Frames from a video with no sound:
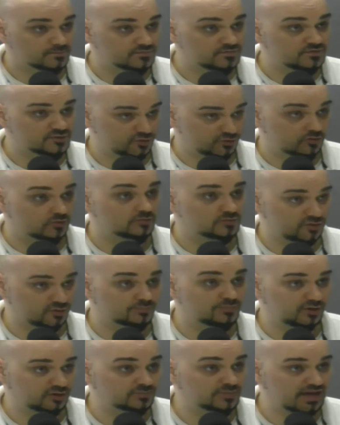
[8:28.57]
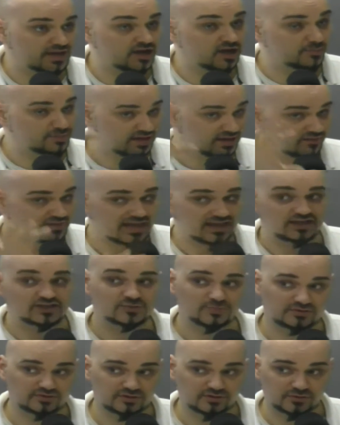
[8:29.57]
to, to build back up again. That is
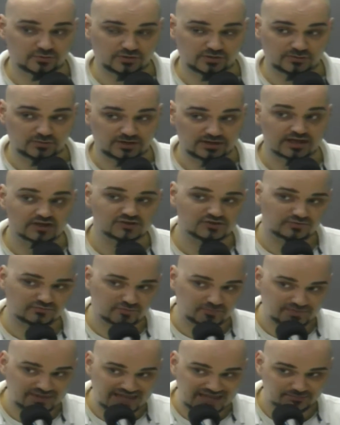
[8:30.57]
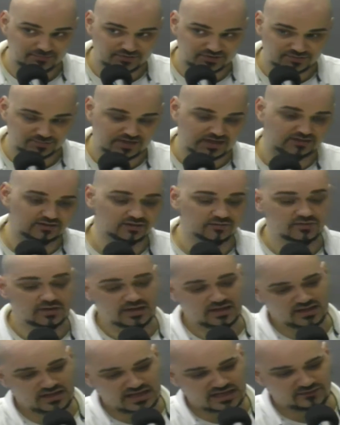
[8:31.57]
what they're doing right now. So from that perspective,
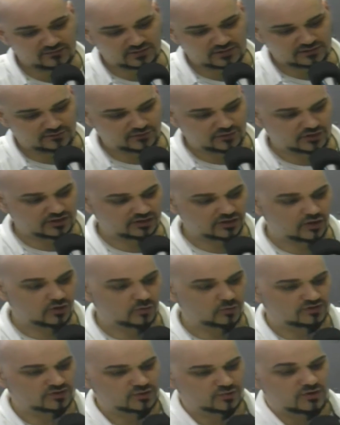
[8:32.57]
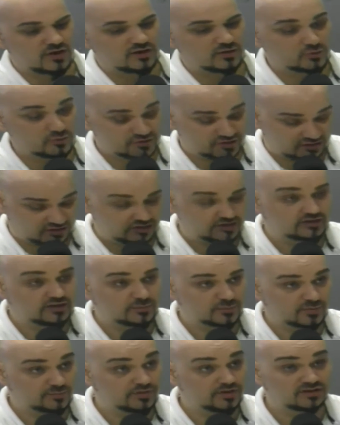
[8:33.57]
if, if you can go with Toronto, who's clearly
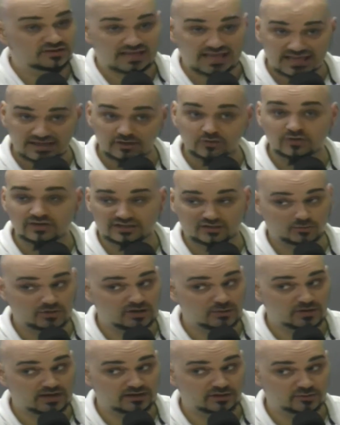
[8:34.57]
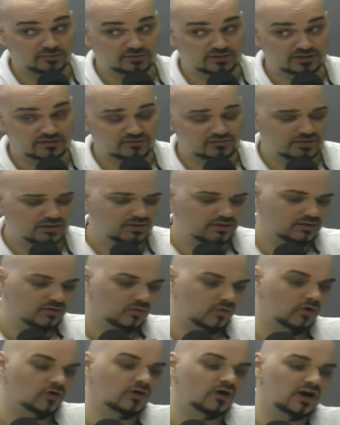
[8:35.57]
rebuilding and doing it the right way, I do believe,
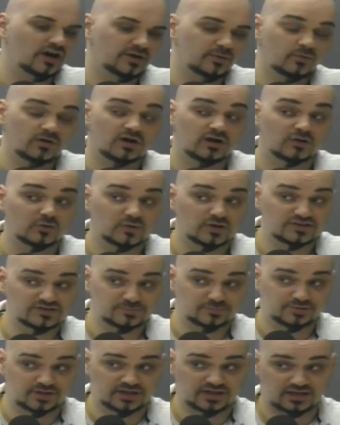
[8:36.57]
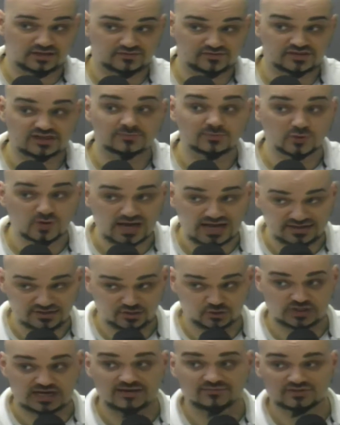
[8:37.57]
or Ottawa, who is a playoff team, who has
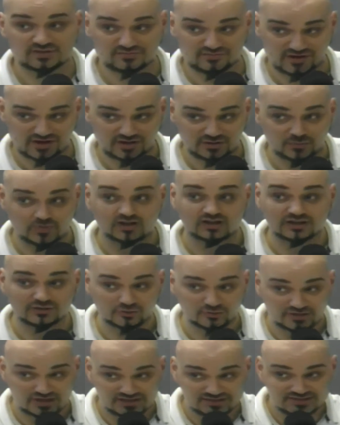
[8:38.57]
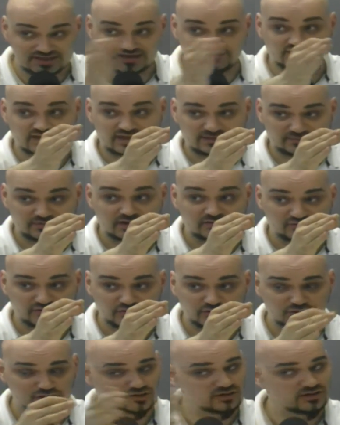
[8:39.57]
drafted very well and who does have that a
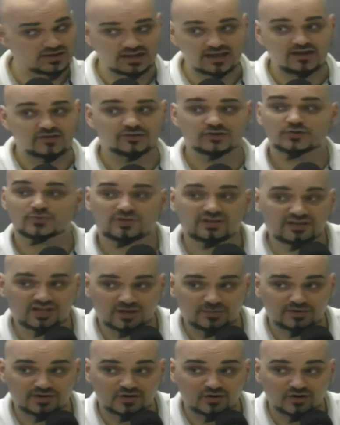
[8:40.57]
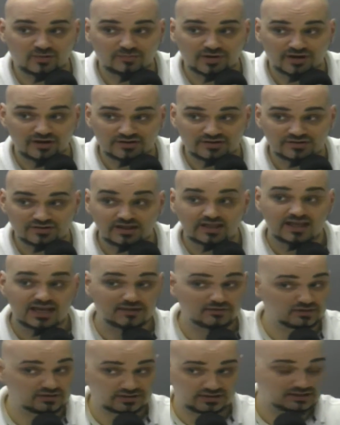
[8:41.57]
future, there's really going to be no comparison.
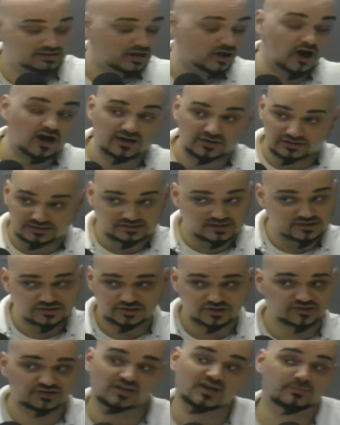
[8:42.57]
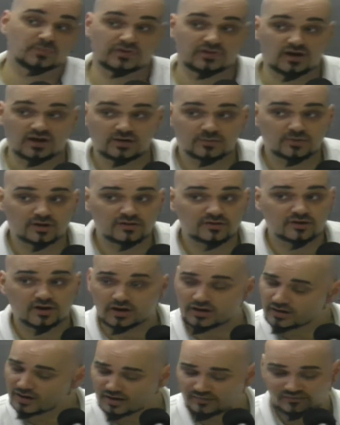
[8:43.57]
And the, the, it doesn't just stop with Ottawa. There
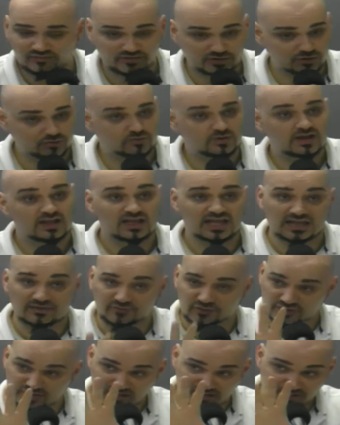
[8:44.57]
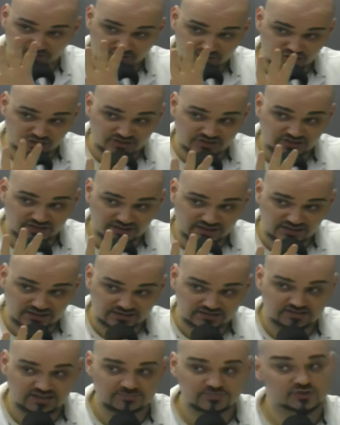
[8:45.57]
are a few, if you're talking about just Canadian
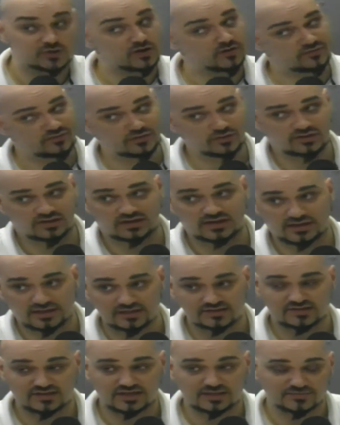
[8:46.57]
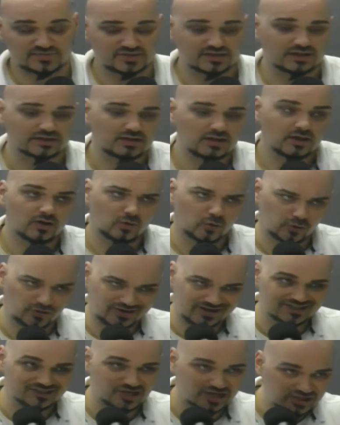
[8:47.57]
teams, there are a few Canadian teams that
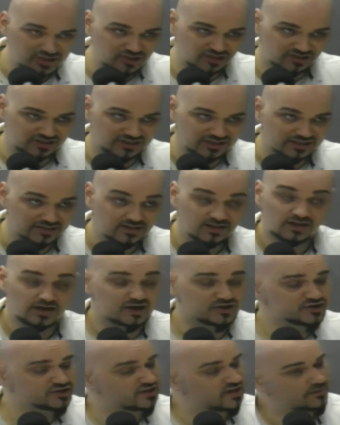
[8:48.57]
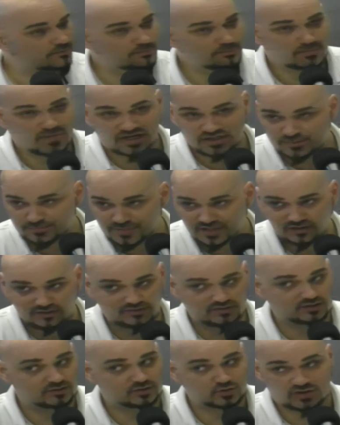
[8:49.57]
organizationally are set up much better
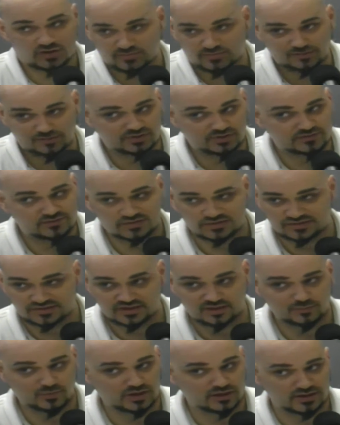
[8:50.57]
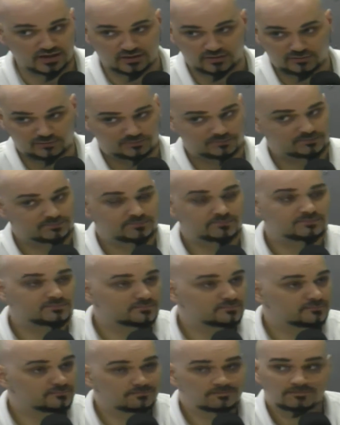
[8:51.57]
than the Toronto Maple Leafs are set up right now.
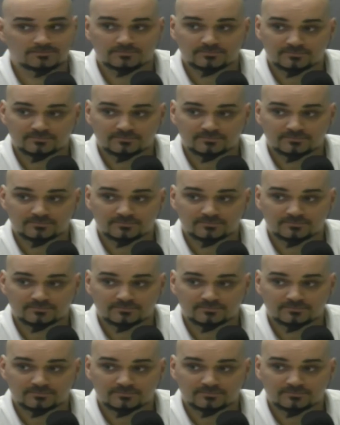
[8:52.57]
So,